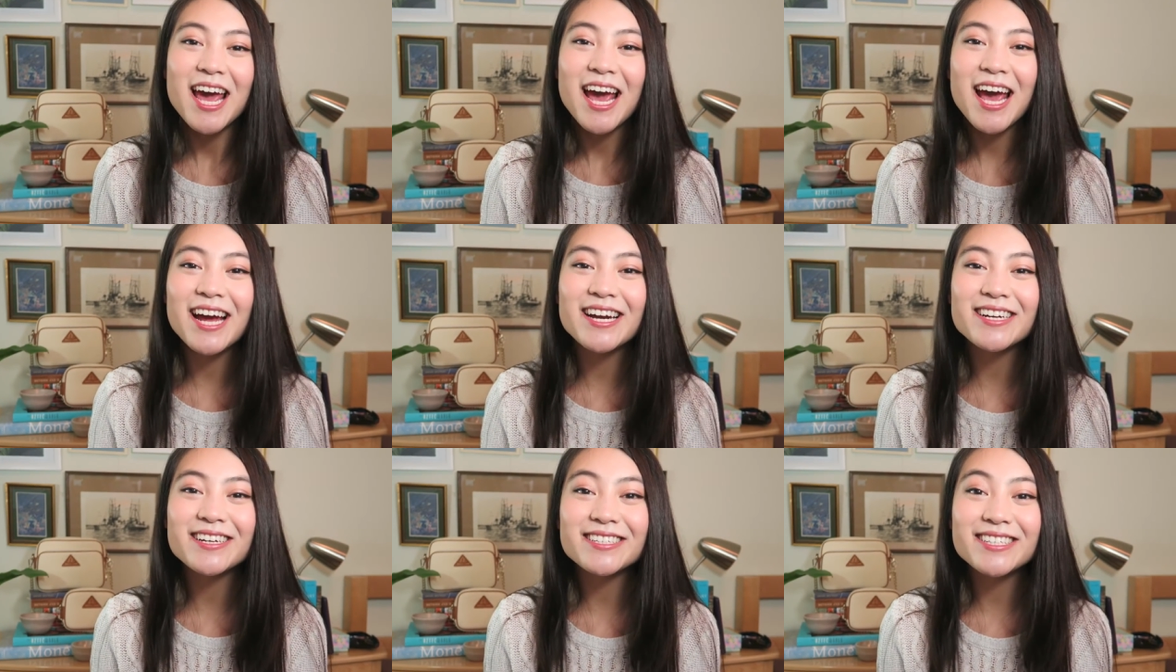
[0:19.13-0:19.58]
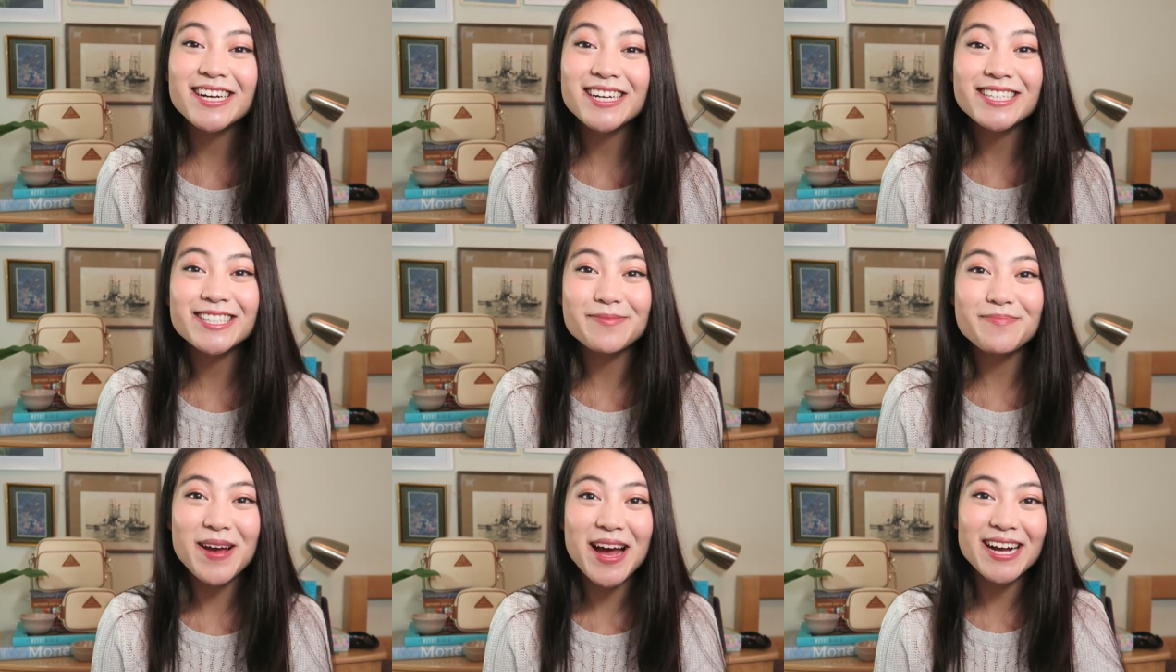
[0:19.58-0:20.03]
And our
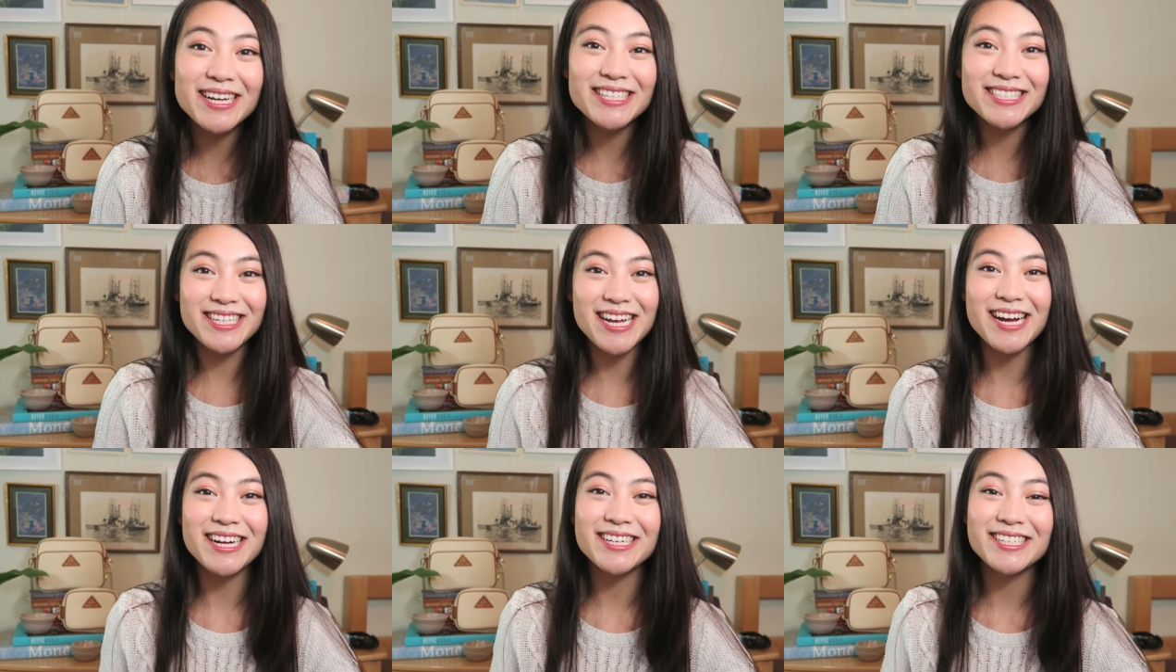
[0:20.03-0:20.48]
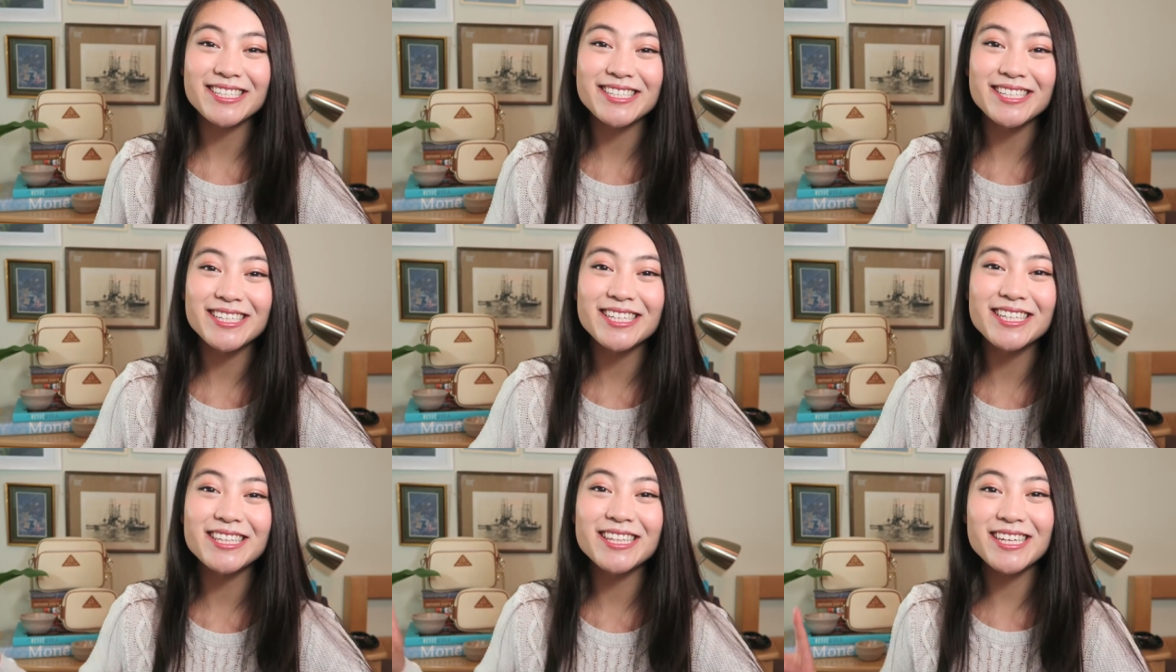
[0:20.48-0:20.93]
next bag is
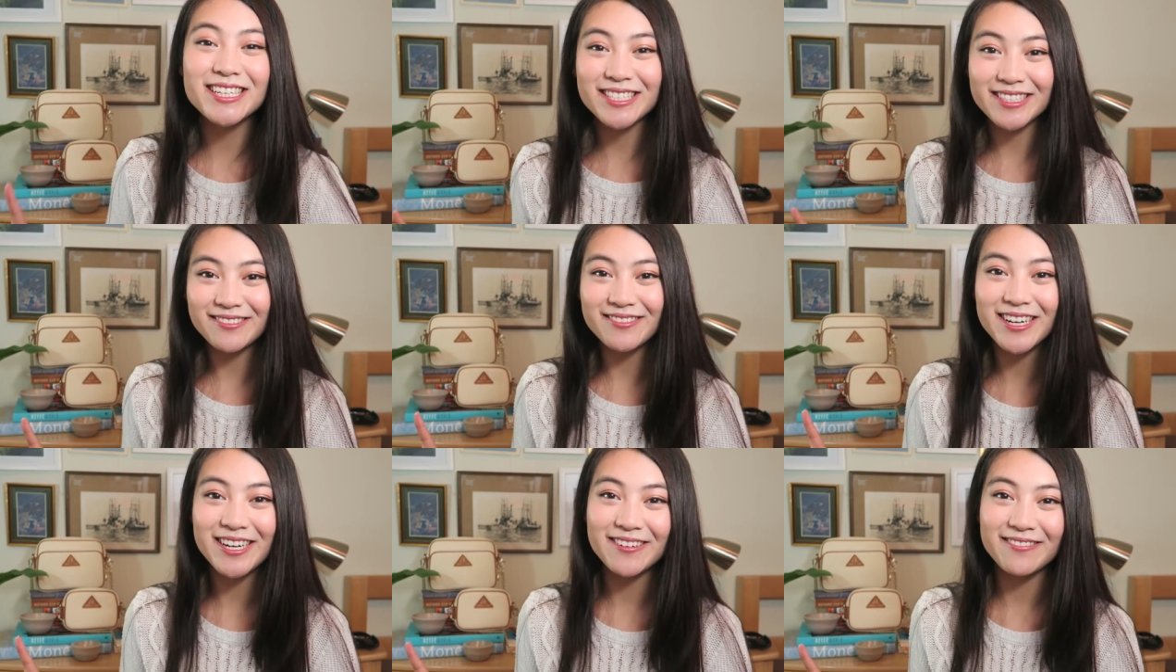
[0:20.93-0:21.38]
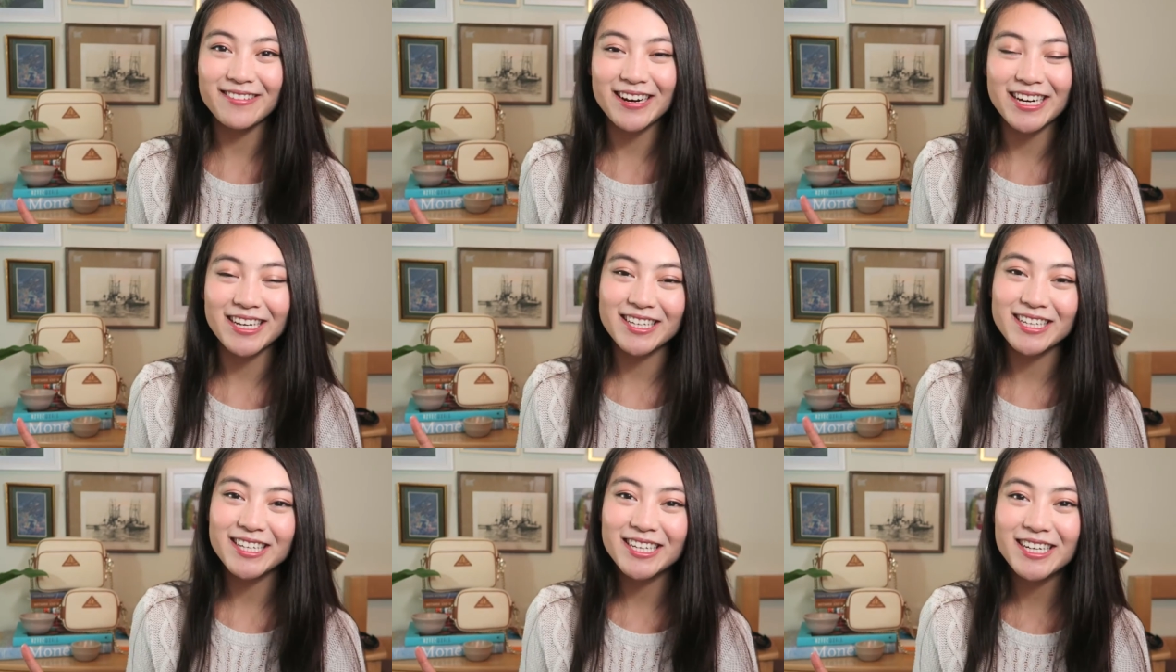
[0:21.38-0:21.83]
actually this one
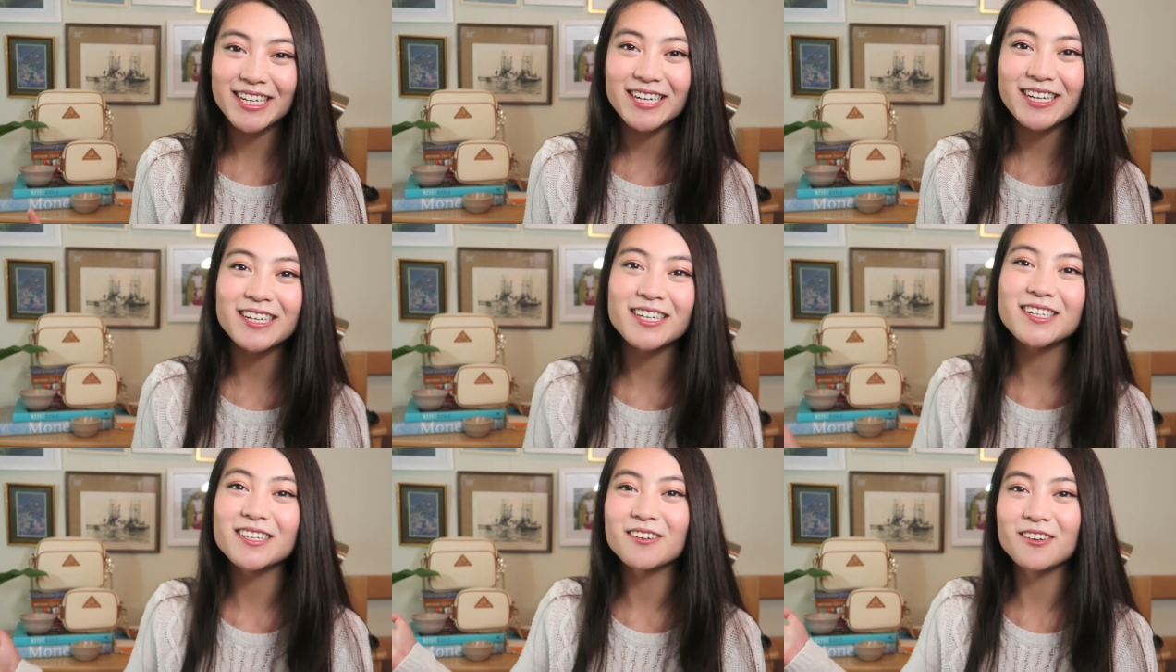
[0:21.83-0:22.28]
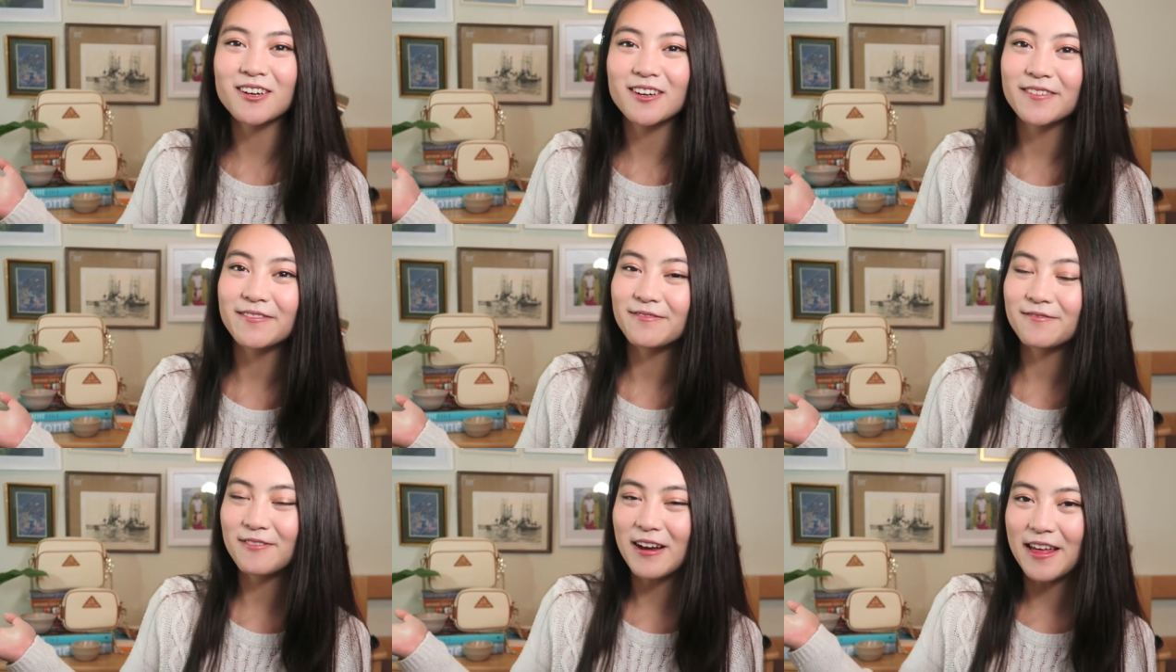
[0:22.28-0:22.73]
right here,
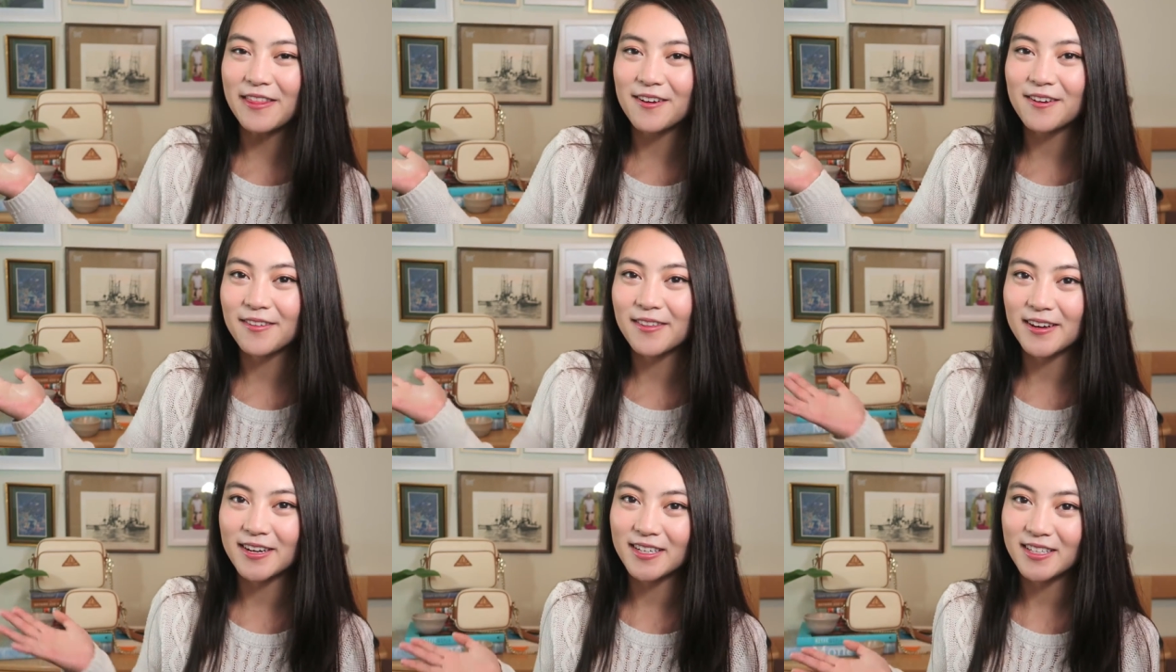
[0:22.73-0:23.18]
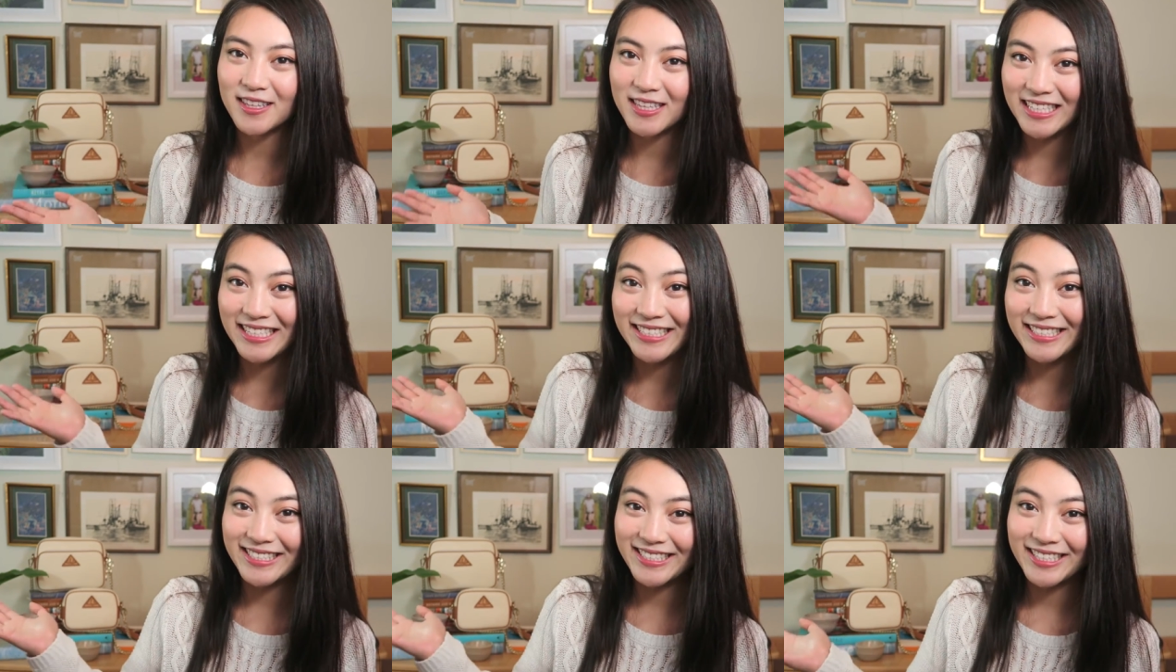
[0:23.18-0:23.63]
or rather
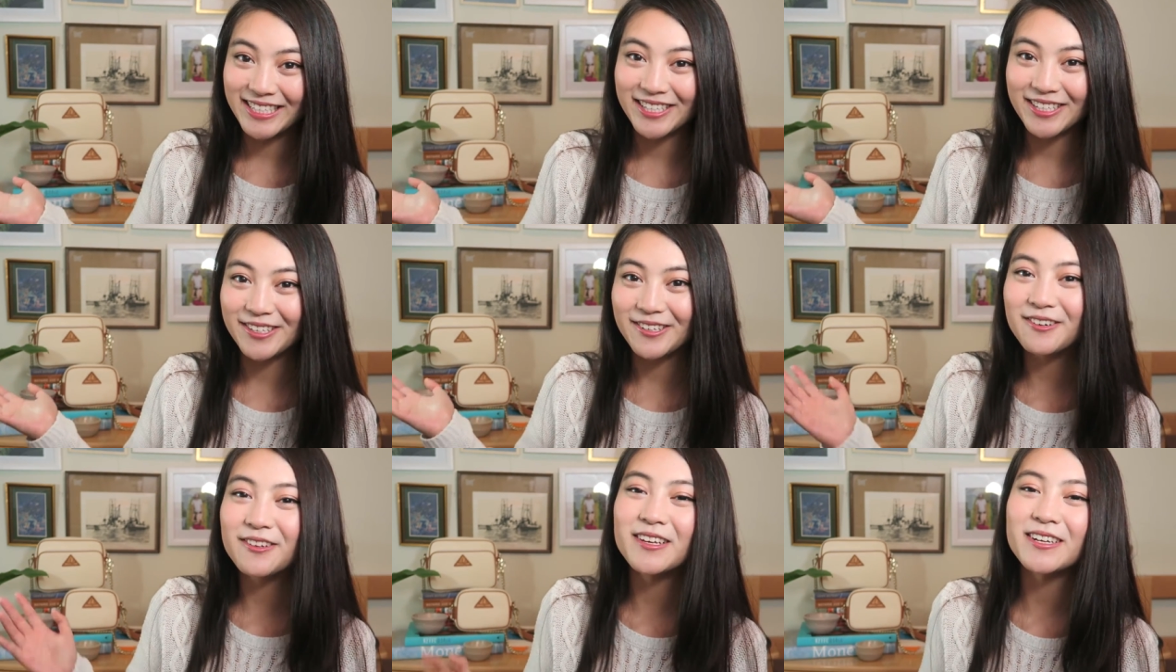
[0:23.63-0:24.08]
these two.